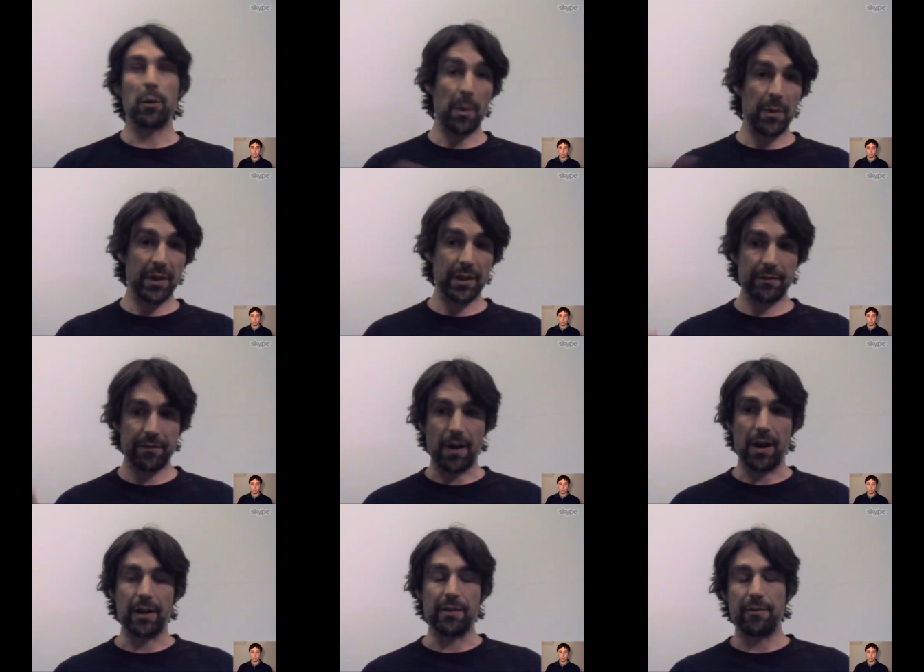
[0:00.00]
Women,
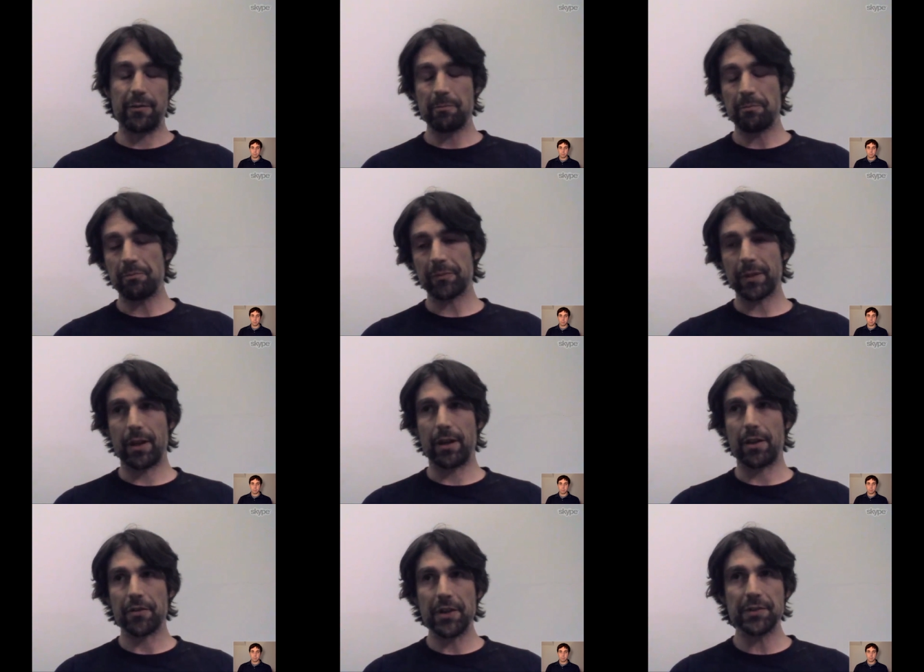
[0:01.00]
5.
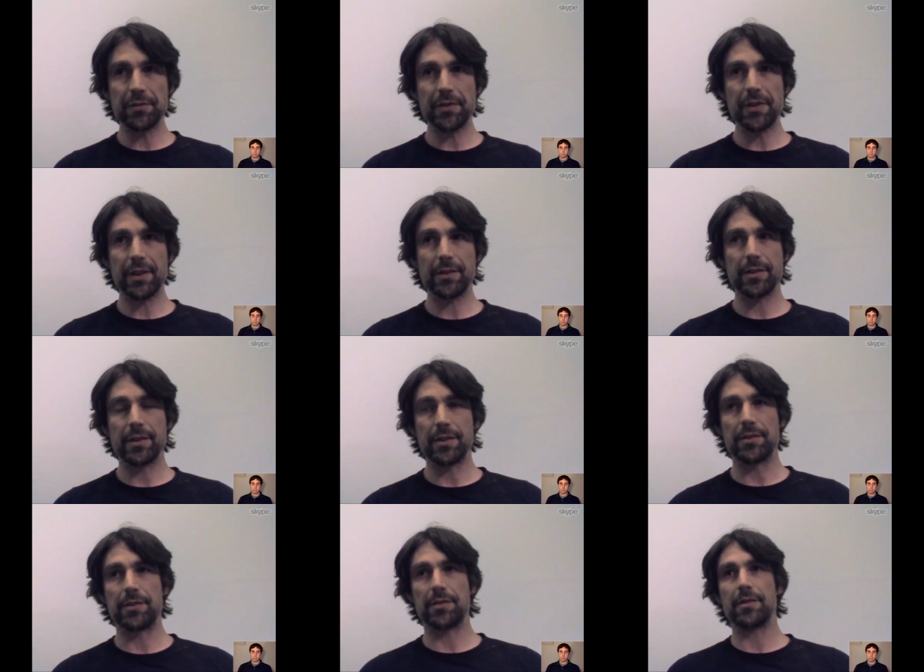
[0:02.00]
The reason for this
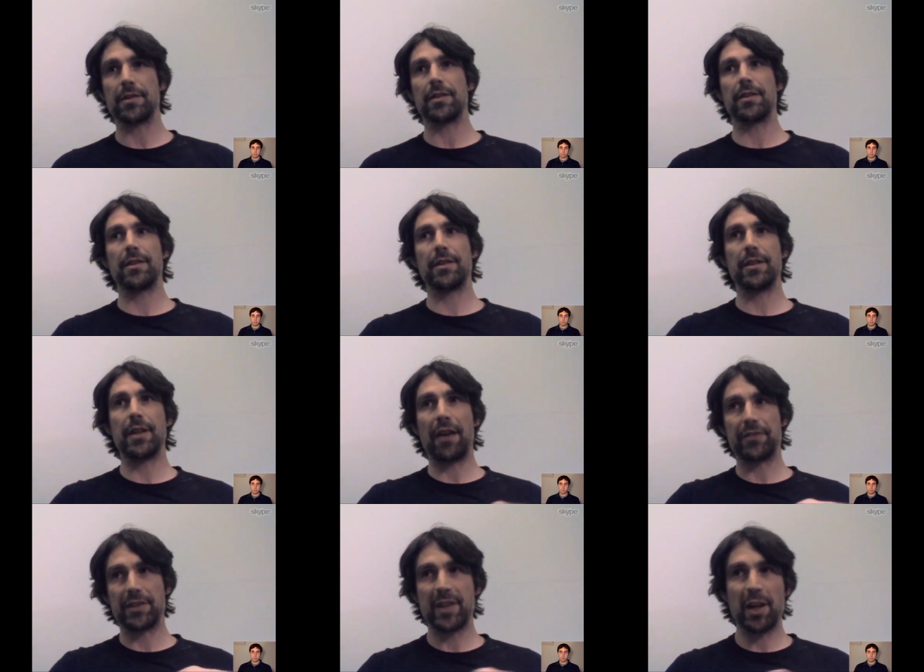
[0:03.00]
is
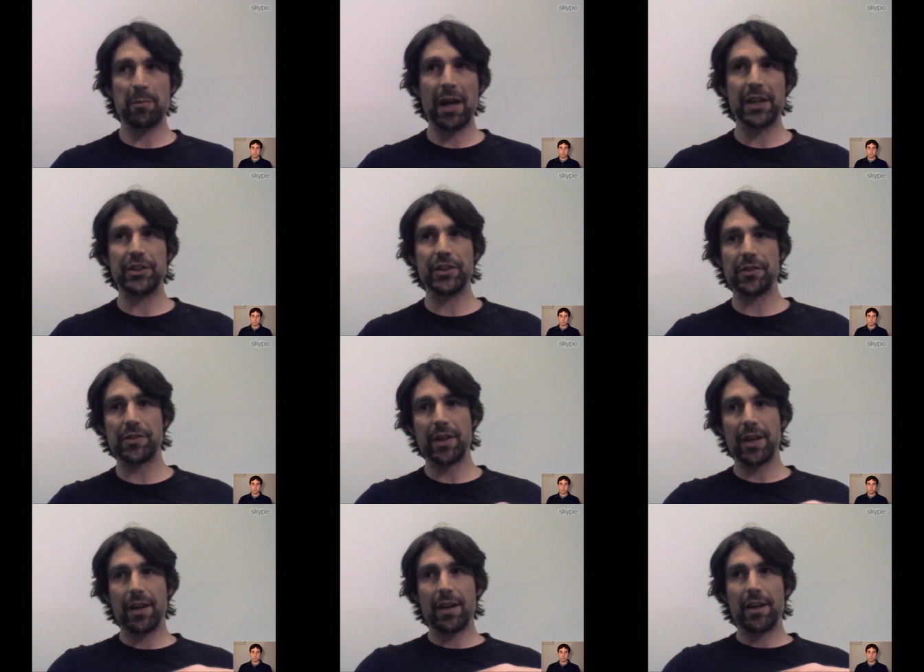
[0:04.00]
after 10 matches,
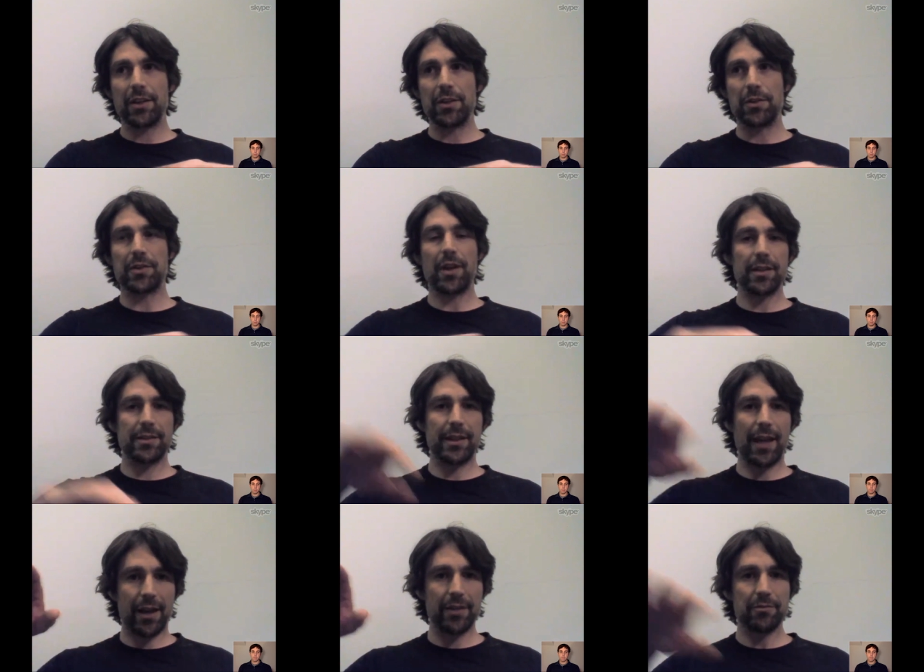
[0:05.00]
you start to
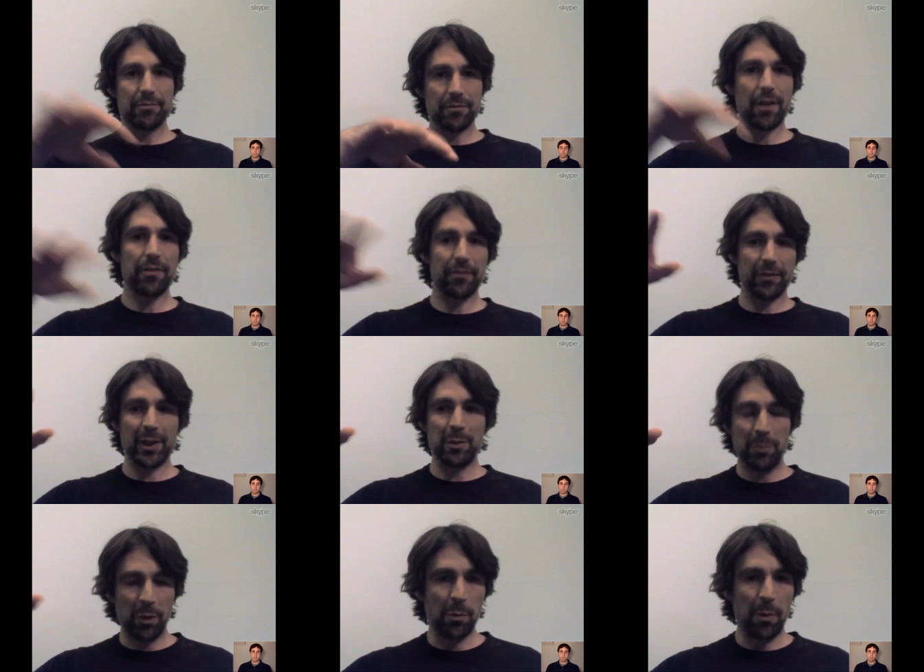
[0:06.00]
get roughly
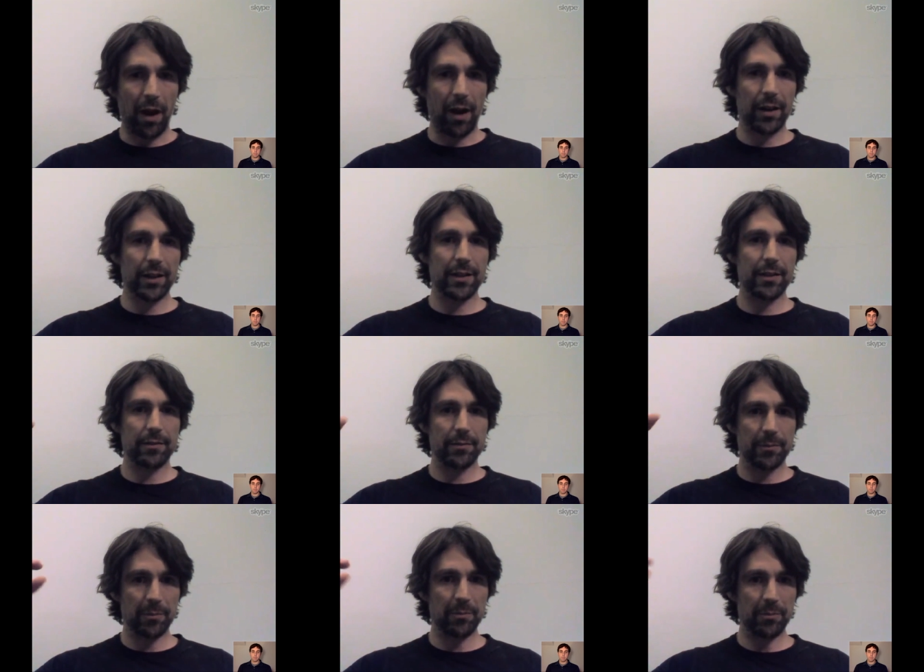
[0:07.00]
ballpark,
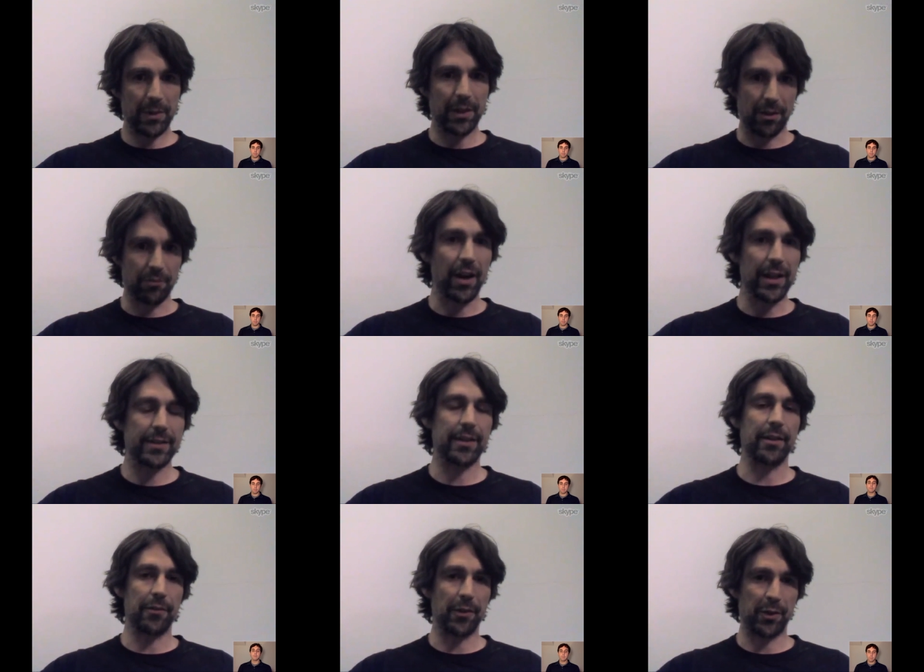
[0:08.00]

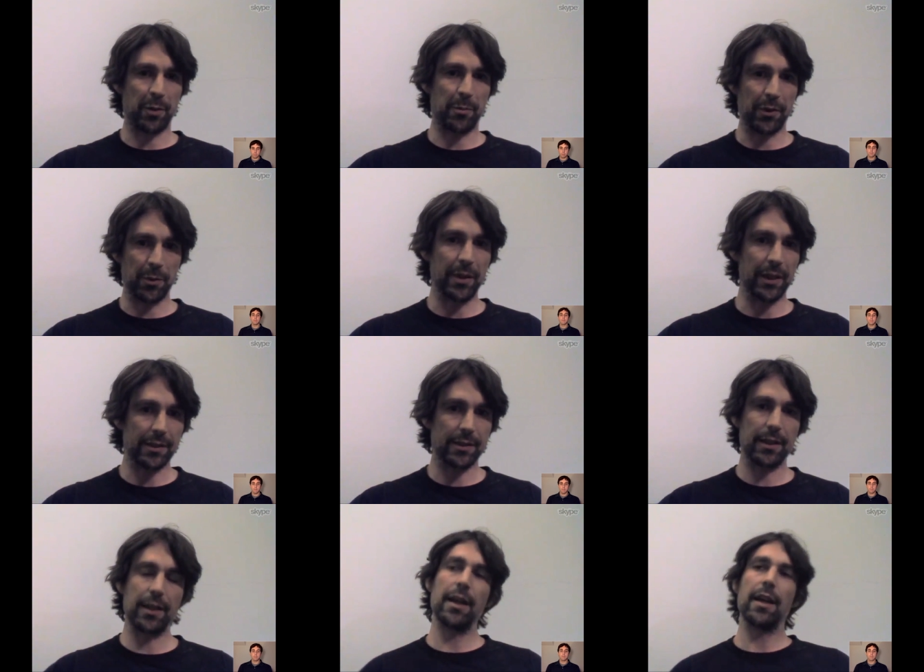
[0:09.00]
rating for someone's
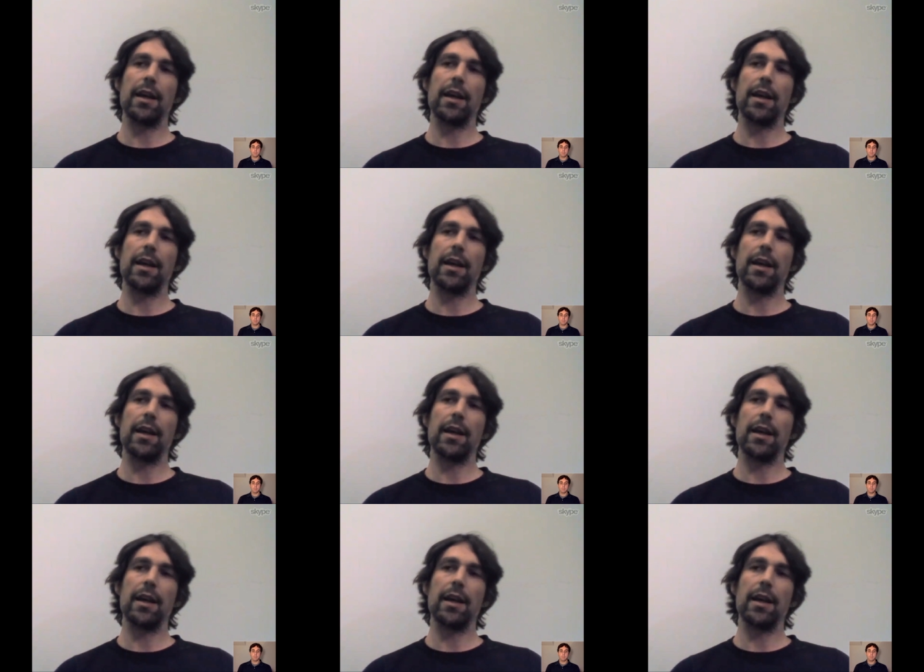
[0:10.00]
ability.